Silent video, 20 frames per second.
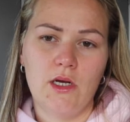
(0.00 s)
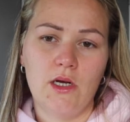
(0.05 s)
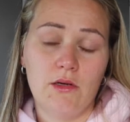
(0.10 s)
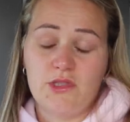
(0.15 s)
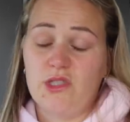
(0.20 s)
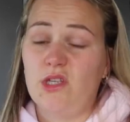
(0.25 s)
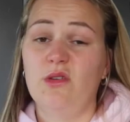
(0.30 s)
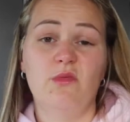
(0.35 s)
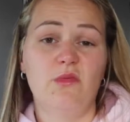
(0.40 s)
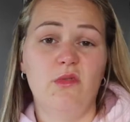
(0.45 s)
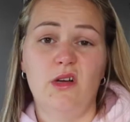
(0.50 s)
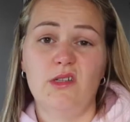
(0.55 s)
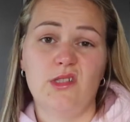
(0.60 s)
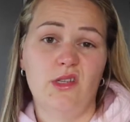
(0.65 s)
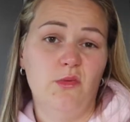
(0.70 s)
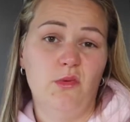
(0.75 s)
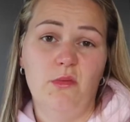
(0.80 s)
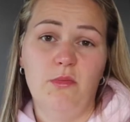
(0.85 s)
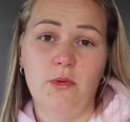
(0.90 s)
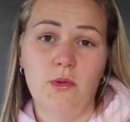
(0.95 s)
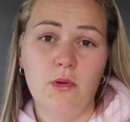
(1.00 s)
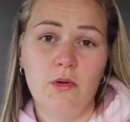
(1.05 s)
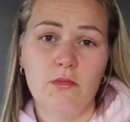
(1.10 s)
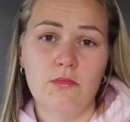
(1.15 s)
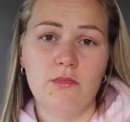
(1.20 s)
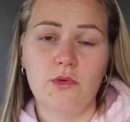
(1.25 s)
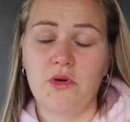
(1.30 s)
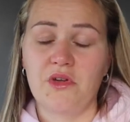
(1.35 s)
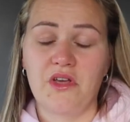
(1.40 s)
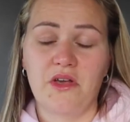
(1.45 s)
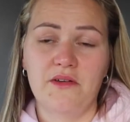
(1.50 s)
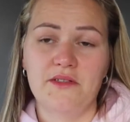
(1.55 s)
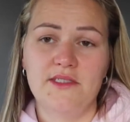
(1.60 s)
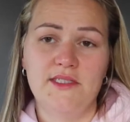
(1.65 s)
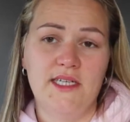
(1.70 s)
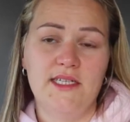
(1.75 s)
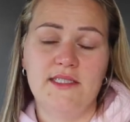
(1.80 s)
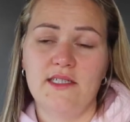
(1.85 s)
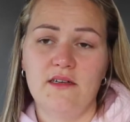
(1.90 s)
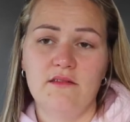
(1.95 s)
I'll show you I'll show you what I bought I'm not going to go into
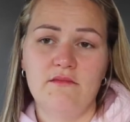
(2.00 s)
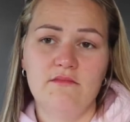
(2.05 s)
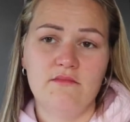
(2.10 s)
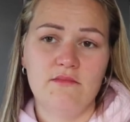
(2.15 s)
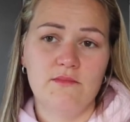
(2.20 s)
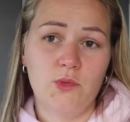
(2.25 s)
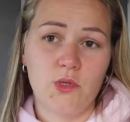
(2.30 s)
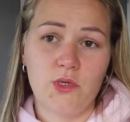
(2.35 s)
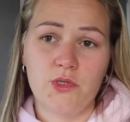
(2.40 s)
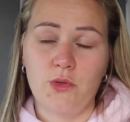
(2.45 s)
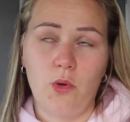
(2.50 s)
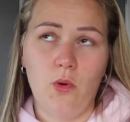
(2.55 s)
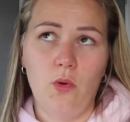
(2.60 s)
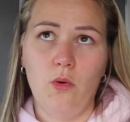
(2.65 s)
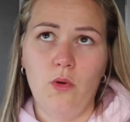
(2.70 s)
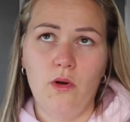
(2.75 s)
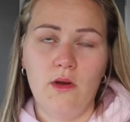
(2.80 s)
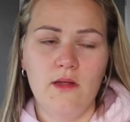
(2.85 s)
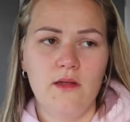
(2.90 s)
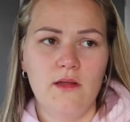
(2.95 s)
detail I'm not going to do a haul